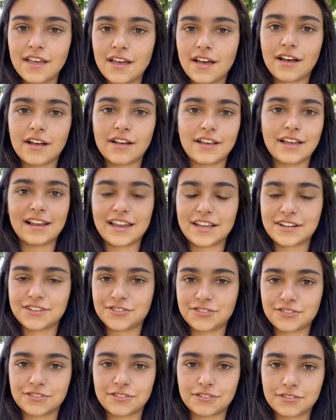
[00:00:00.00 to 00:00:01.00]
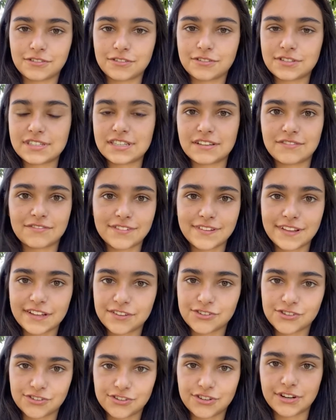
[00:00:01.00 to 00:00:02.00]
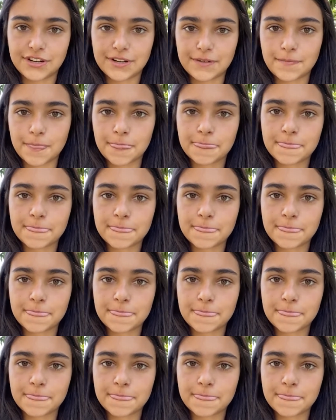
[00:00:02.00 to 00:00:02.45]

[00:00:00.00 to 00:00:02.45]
electrical, civil engineering.